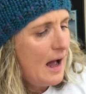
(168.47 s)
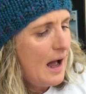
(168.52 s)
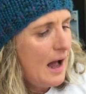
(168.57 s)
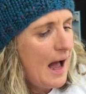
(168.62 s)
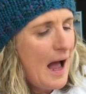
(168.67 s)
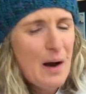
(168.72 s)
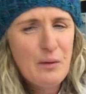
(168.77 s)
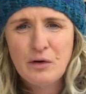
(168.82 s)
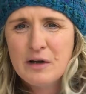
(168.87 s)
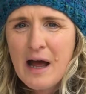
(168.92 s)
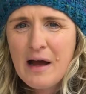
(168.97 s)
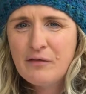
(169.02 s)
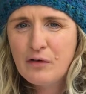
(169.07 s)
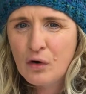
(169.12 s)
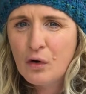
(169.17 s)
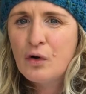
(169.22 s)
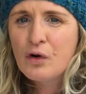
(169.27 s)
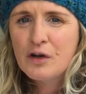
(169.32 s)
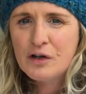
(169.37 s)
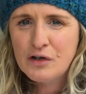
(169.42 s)
I would have a
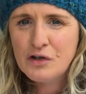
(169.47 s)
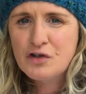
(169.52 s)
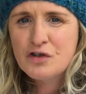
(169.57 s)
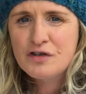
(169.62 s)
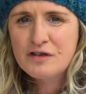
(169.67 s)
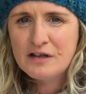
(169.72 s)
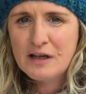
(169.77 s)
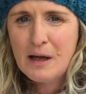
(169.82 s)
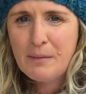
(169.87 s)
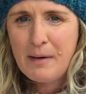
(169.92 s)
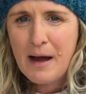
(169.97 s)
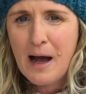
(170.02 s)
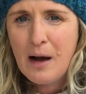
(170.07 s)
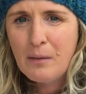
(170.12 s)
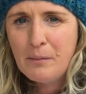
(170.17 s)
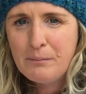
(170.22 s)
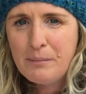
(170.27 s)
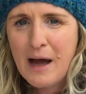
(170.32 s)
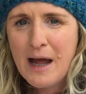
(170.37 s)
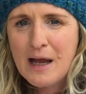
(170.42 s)
look and just see
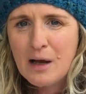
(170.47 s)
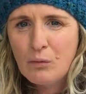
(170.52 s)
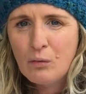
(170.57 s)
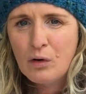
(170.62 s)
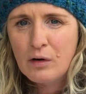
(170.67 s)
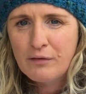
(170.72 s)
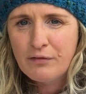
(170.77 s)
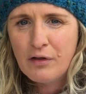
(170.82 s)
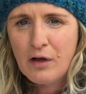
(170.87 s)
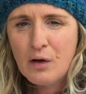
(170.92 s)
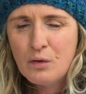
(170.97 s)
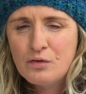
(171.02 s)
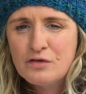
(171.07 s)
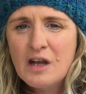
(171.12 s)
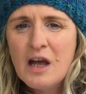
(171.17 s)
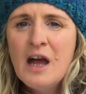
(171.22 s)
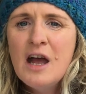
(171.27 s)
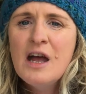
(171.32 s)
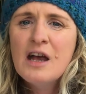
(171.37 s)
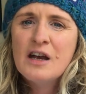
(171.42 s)
about buying one of those
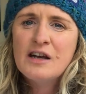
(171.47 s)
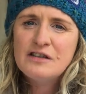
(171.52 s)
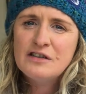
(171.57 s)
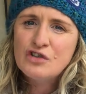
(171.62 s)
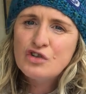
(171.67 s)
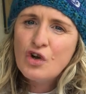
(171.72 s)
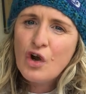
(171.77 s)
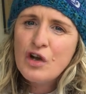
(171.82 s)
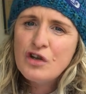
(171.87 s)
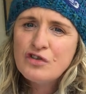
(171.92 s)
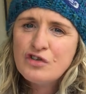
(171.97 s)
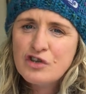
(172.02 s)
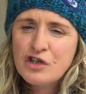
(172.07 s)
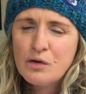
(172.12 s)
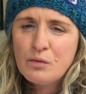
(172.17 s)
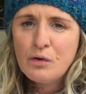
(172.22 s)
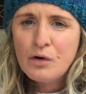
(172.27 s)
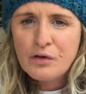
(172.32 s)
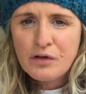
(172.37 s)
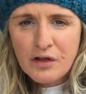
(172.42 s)
because it's going to
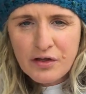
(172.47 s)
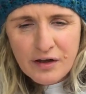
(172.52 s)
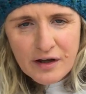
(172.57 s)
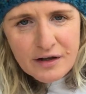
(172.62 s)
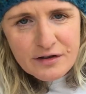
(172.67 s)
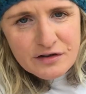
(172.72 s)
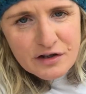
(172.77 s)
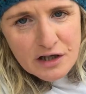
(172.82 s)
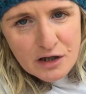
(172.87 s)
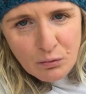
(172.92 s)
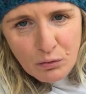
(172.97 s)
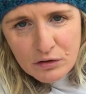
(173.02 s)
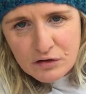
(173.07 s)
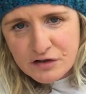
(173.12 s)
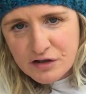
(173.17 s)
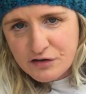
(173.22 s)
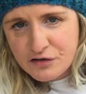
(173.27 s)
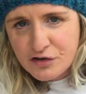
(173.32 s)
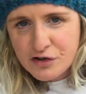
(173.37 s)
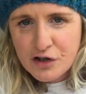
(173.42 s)
do all the things that you
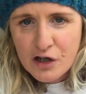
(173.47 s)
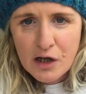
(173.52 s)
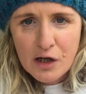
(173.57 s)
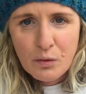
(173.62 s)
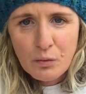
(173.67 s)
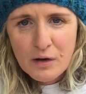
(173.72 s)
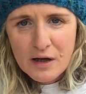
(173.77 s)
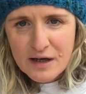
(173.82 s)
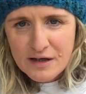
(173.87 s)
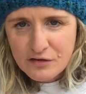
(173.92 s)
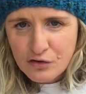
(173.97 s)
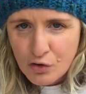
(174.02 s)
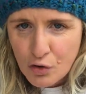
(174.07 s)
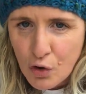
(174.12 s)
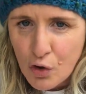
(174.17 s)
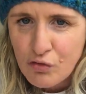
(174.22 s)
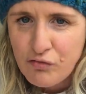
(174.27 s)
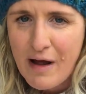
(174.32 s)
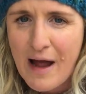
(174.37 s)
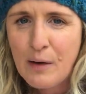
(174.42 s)
want it to do. It's an
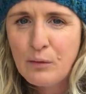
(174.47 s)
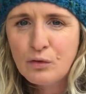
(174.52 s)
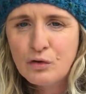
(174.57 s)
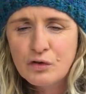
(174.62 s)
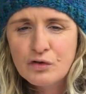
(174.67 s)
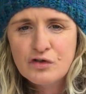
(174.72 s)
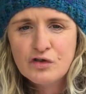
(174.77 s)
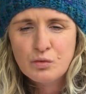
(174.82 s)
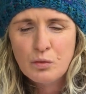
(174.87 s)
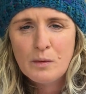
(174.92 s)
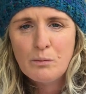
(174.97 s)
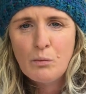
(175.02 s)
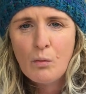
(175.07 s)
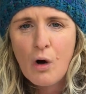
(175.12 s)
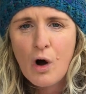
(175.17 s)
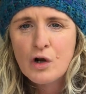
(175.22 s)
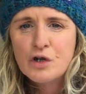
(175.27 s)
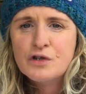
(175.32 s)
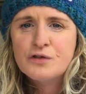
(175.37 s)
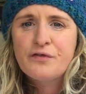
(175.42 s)
all-round good swim
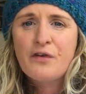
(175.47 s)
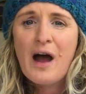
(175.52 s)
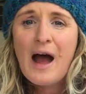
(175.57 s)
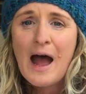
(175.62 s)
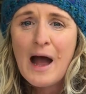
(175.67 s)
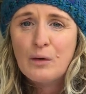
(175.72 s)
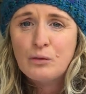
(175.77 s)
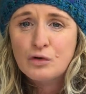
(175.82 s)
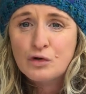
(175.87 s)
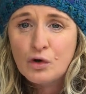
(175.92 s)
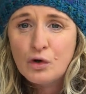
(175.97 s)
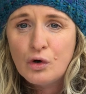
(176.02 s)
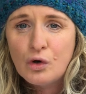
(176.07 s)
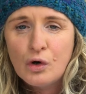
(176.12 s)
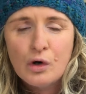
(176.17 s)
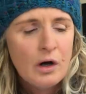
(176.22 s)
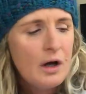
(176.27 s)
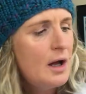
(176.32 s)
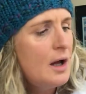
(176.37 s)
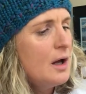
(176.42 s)
watch for
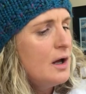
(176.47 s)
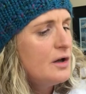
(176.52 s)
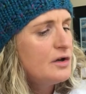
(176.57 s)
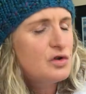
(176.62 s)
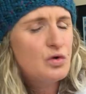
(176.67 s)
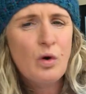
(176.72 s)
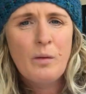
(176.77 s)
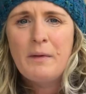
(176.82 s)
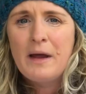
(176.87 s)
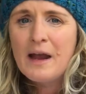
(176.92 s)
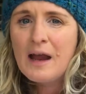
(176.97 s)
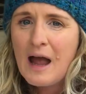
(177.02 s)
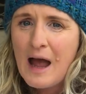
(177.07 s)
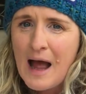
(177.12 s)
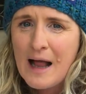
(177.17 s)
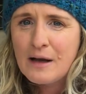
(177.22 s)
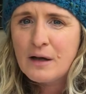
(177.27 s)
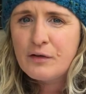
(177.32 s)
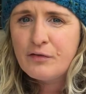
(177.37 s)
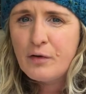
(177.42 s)
outdoor swimming
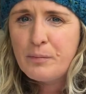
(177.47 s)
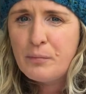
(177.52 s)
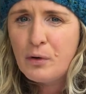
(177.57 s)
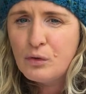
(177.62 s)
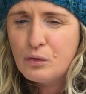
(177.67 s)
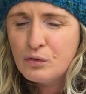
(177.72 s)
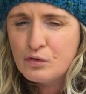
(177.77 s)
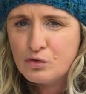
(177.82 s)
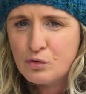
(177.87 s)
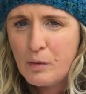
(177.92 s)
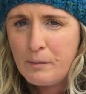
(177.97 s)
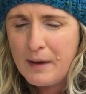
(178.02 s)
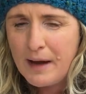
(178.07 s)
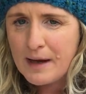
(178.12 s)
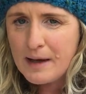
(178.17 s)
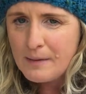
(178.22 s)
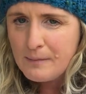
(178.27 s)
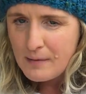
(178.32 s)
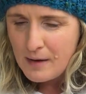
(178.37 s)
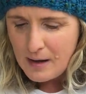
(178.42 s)
and for pool
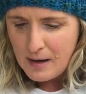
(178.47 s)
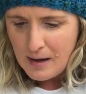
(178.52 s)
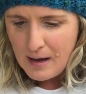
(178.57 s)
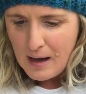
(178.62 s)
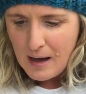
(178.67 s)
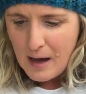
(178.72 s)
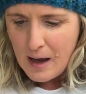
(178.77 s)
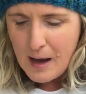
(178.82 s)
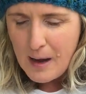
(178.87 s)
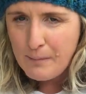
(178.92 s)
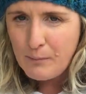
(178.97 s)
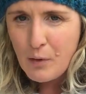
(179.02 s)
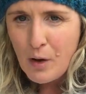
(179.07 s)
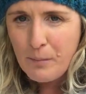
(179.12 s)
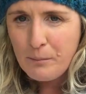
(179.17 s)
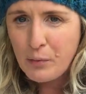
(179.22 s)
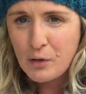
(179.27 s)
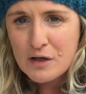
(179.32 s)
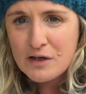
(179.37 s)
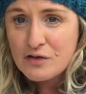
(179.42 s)
swimming. Um,
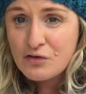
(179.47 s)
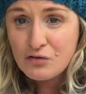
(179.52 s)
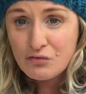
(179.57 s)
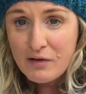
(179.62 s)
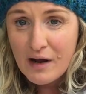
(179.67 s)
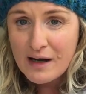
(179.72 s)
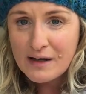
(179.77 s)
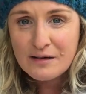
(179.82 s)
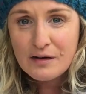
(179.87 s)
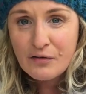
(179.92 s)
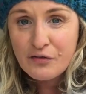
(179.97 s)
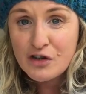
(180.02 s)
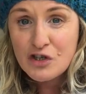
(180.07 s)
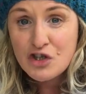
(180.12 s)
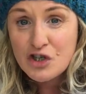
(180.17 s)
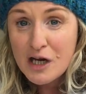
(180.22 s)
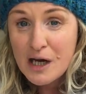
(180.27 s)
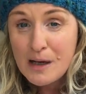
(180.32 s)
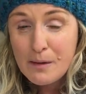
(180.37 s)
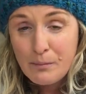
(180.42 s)
but it's relatively
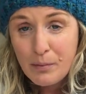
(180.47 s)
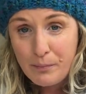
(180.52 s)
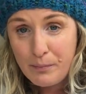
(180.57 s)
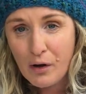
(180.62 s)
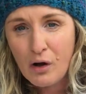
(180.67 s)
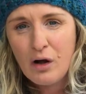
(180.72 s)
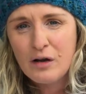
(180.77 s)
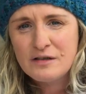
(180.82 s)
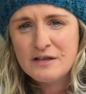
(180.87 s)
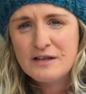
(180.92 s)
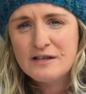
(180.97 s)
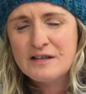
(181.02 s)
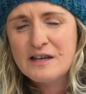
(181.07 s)
cheap because it's